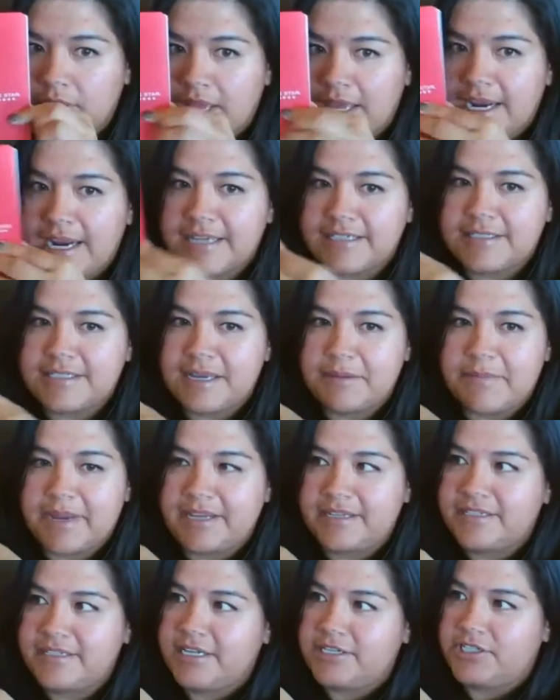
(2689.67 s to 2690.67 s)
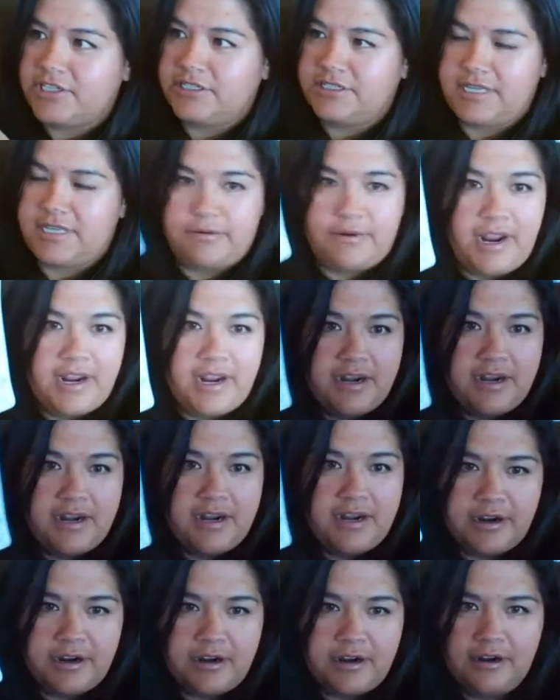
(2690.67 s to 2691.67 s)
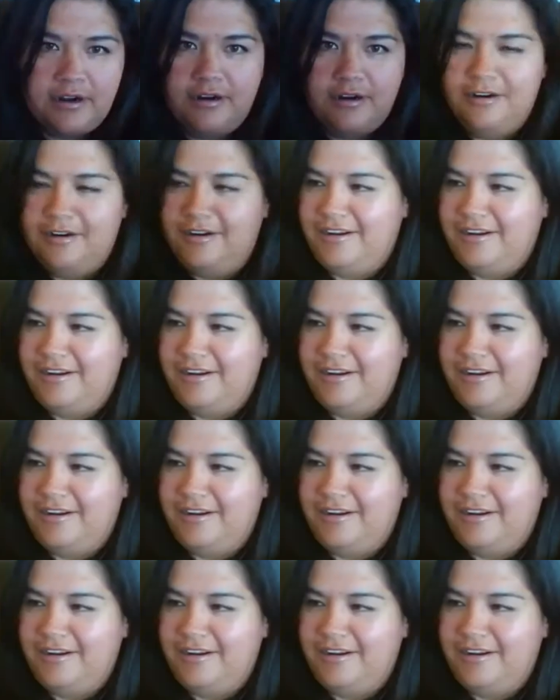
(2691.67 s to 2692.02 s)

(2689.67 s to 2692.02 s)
and I set my intentions. I write them in here,